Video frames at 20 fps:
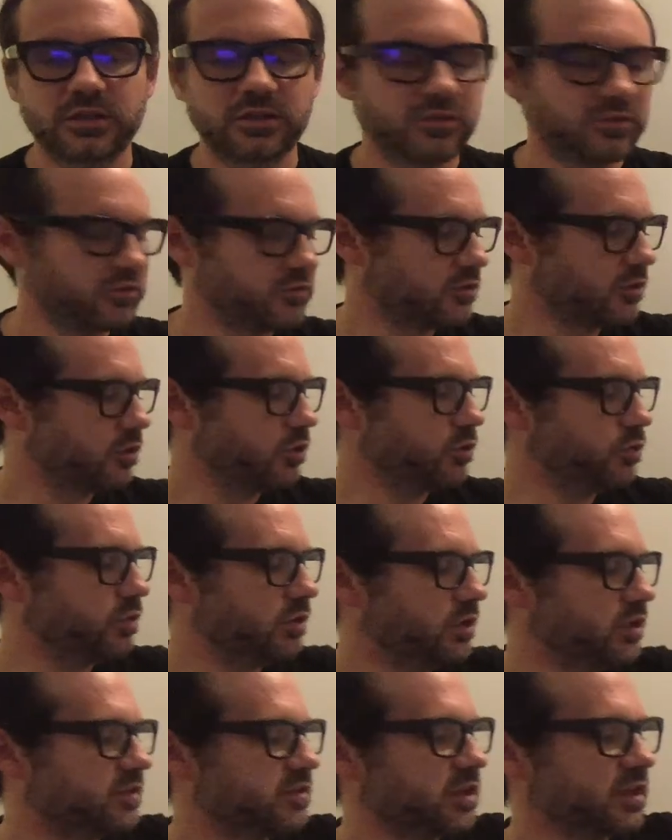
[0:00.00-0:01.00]
So
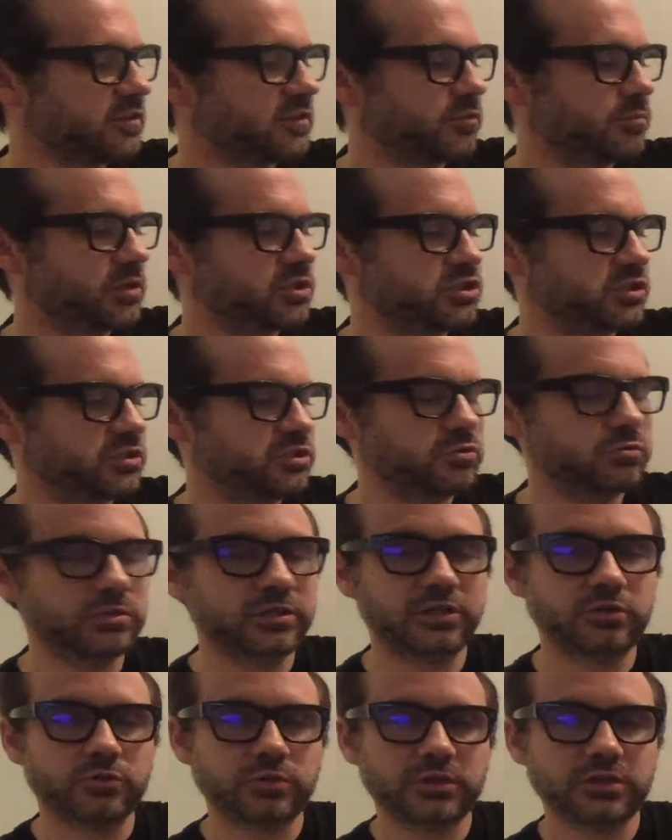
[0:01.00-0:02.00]
it's not so much that you
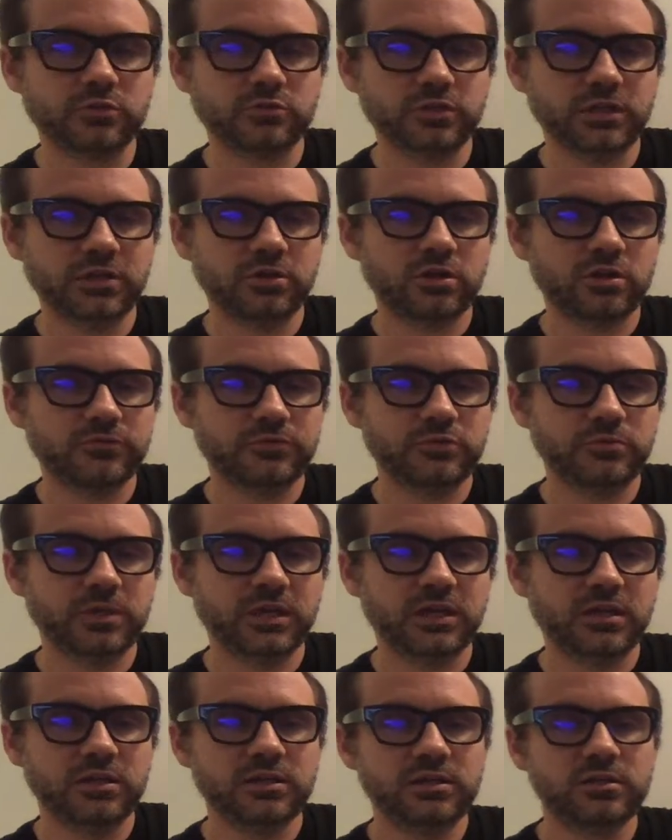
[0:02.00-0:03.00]
literally create all of
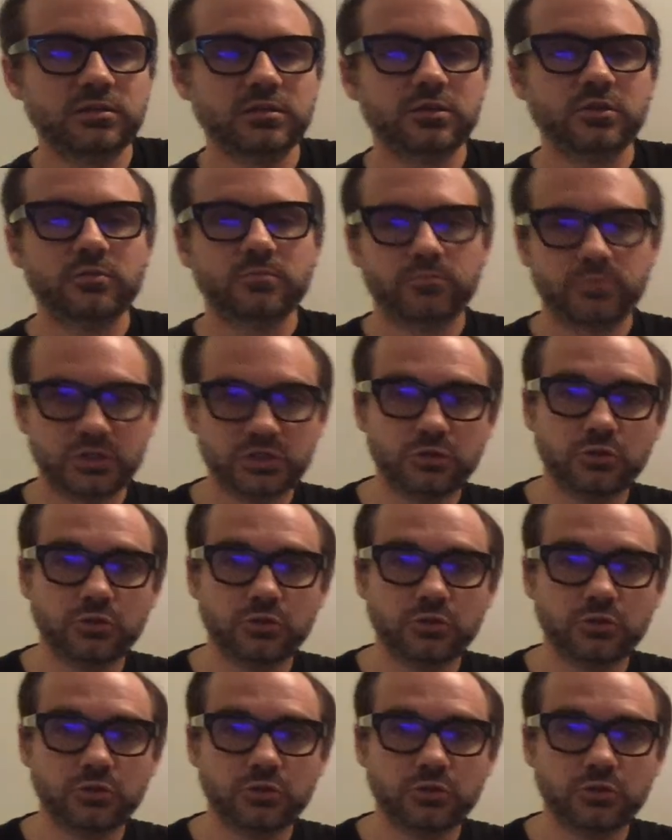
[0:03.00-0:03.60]
humanity, but you